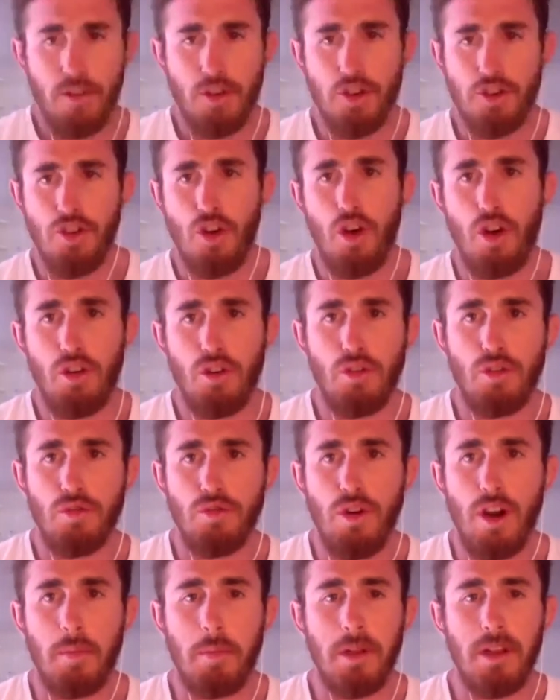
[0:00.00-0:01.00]
a strong
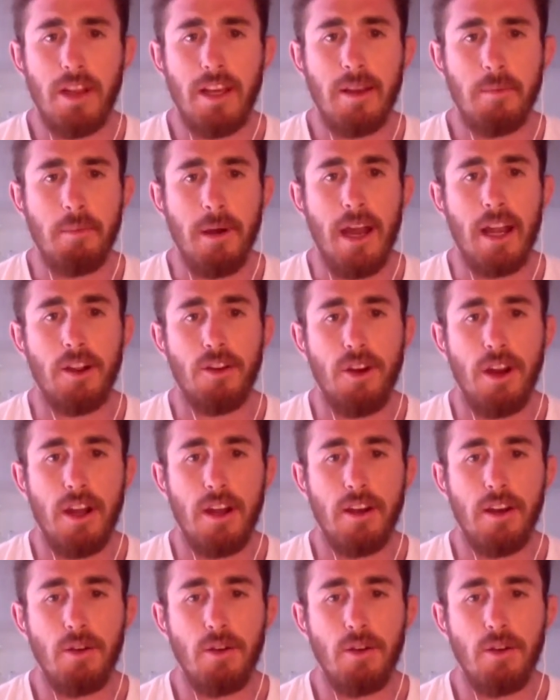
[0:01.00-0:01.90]
rugby league background.